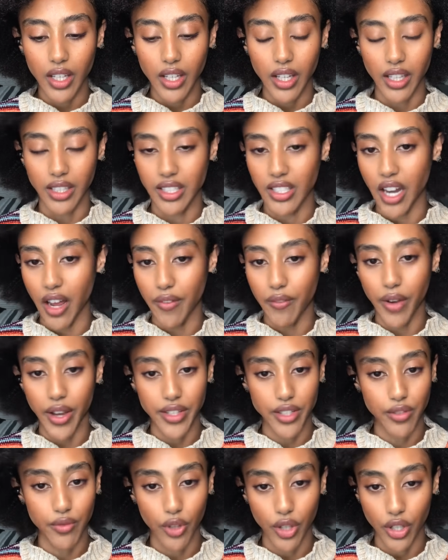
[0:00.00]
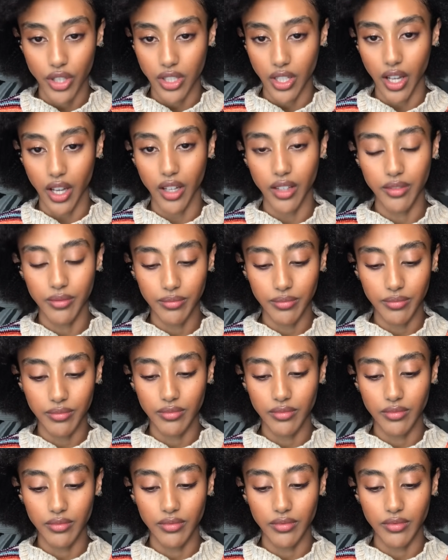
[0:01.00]
It's not vice versa.
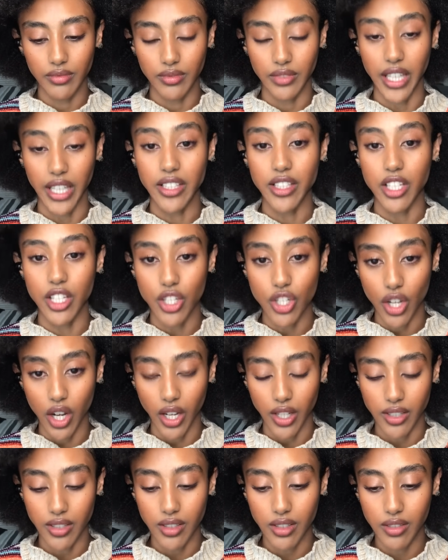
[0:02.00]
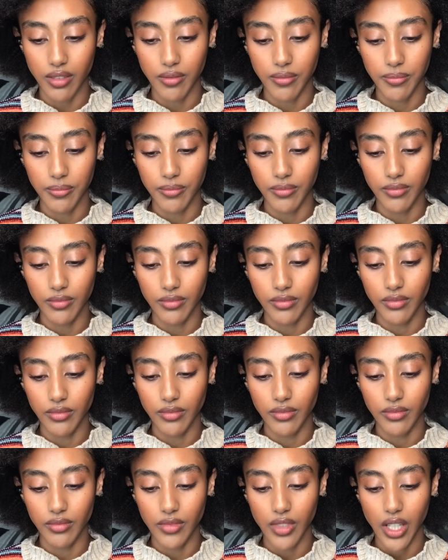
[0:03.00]
They teach us.
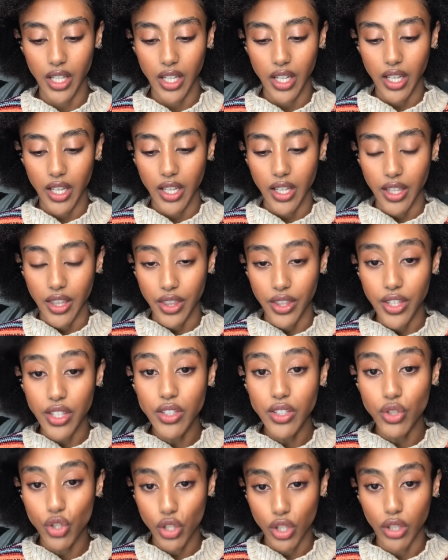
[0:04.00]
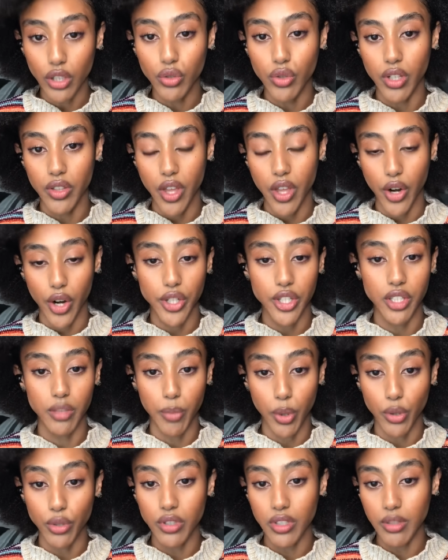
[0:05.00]
These children that are
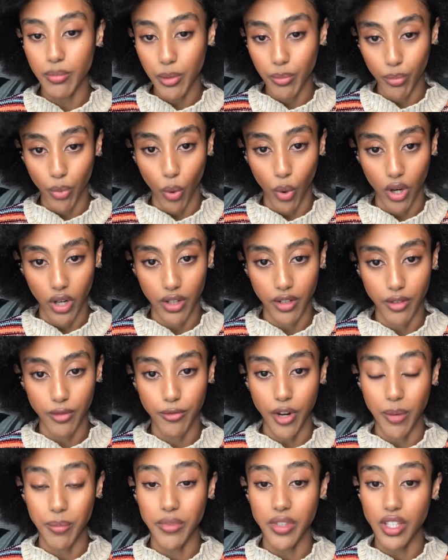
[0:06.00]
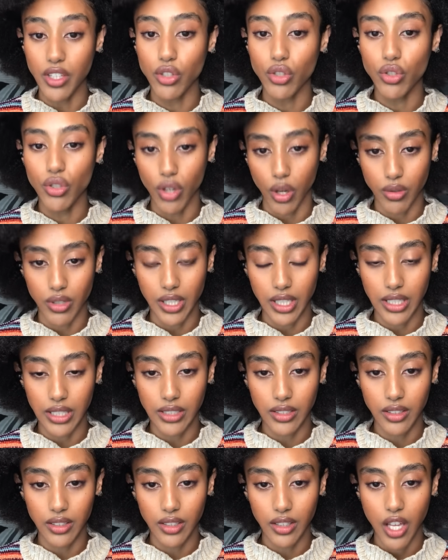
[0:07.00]
supposed to be born from these
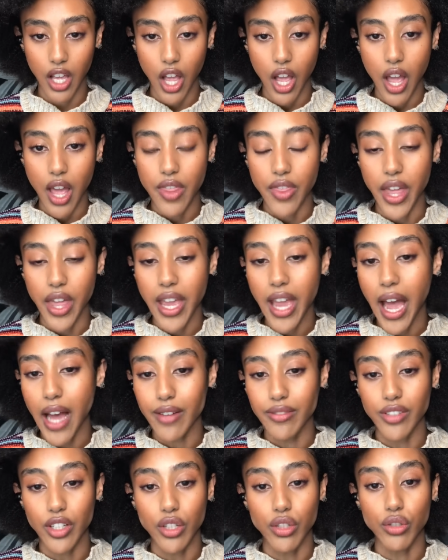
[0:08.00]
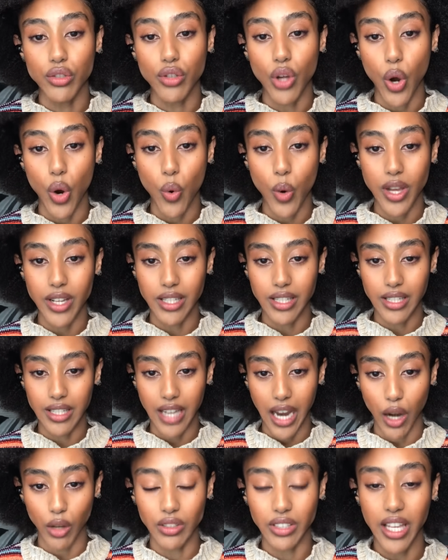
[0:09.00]
chosen, they have no
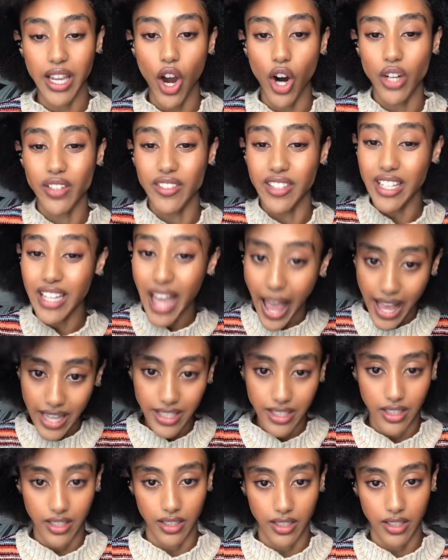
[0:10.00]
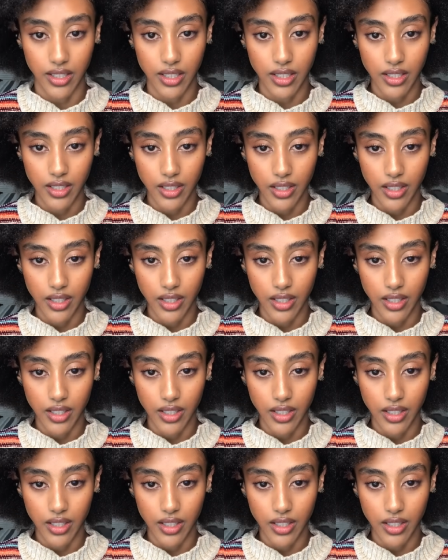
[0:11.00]
doubt they are the essence